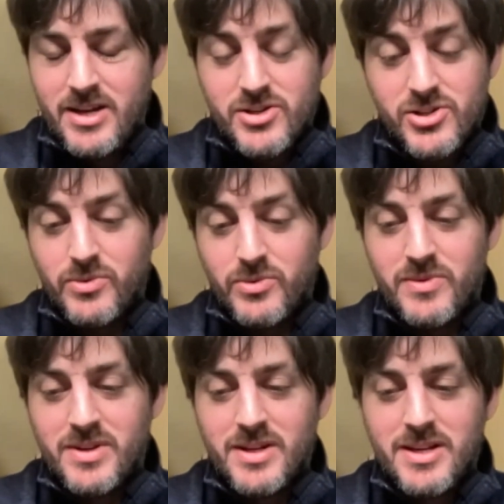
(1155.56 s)

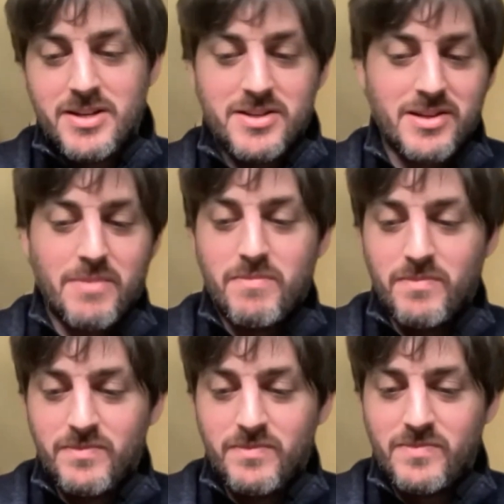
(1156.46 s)
shown some
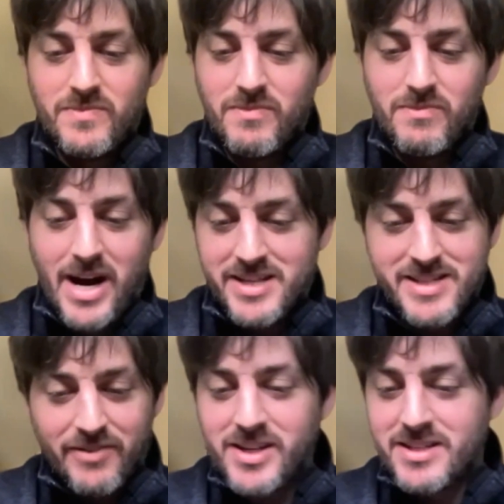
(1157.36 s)
modest
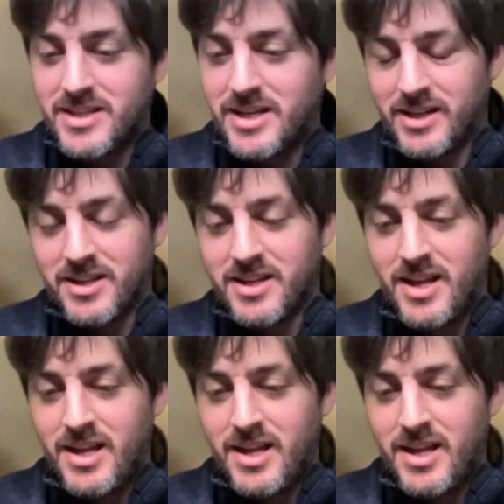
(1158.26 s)
efficacy. And